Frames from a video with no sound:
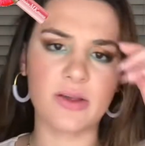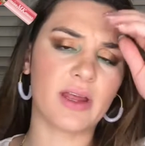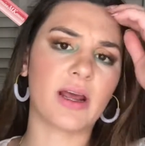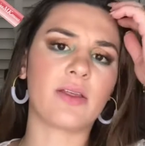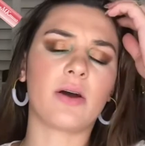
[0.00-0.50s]
than
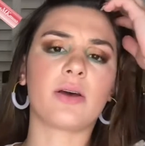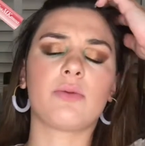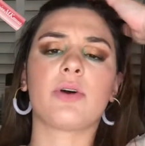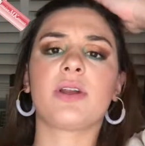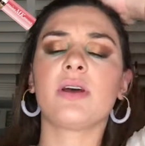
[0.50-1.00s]
I thought it
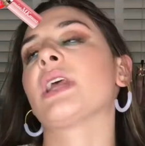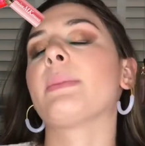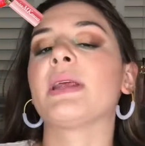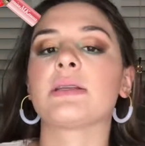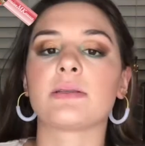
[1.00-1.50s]
would. I
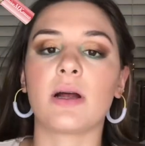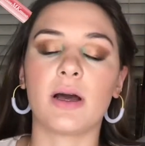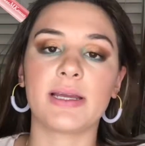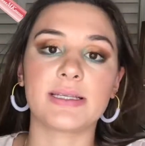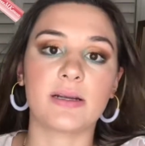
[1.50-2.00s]
mean, it's
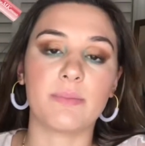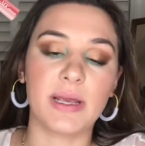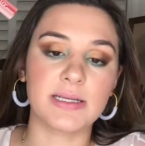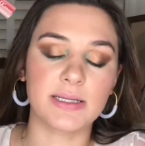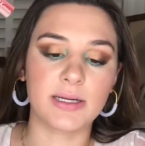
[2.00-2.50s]
not, is it
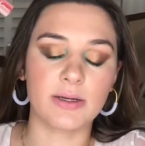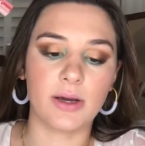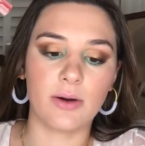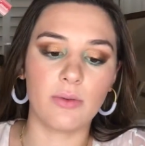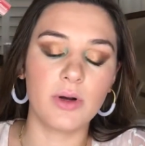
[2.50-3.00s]
amazing?
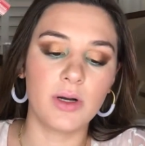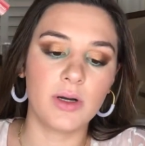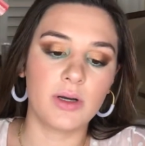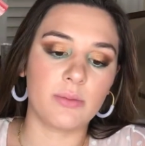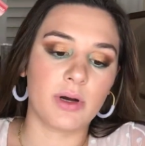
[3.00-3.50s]
No,
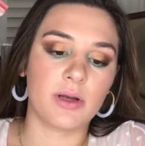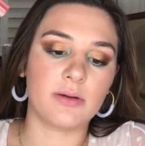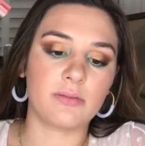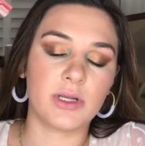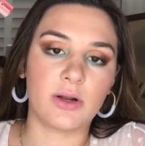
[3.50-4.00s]
but
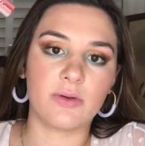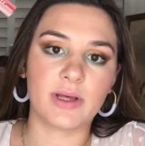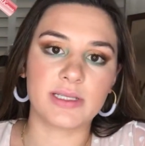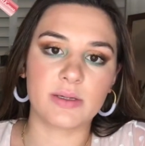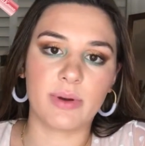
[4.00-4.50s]
you know,
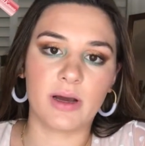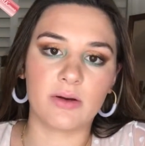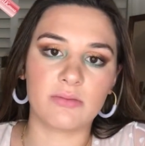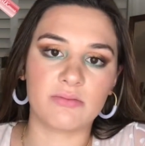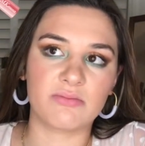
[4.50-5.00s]
that's
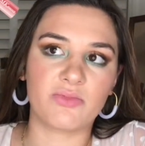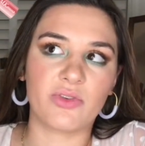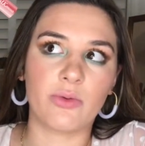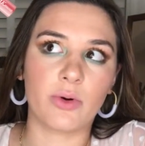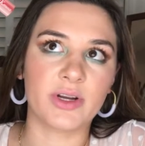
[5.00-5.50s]
about
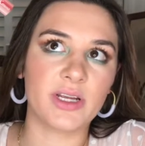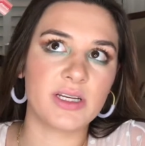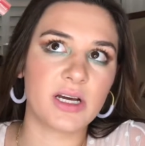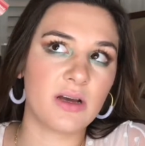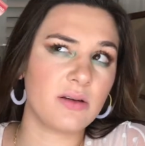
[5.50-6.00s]
40
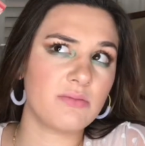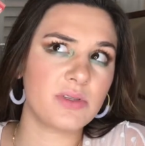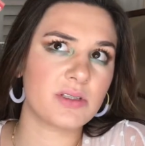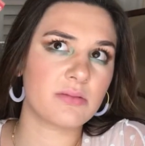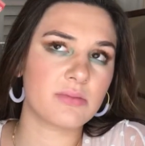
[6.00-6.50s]

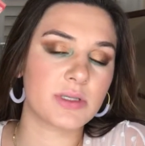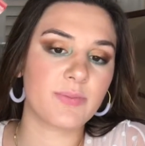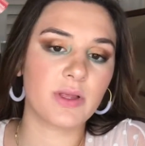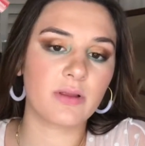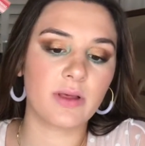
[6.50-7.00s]
times,
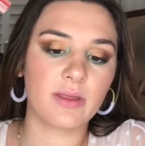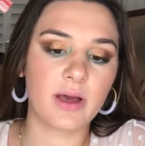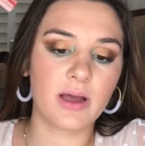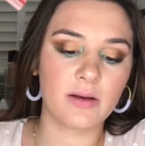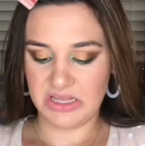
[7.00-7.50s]
something like
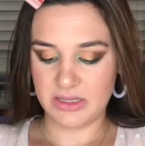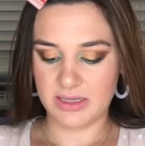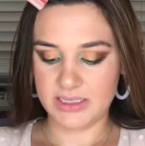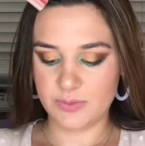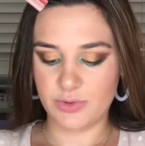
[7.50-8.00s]
that. I think
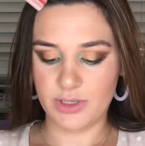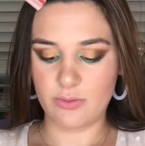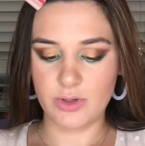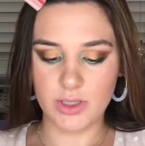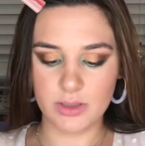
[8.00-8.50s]
that's pretty
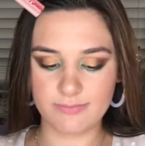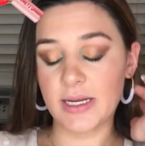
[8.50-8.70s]
worth it.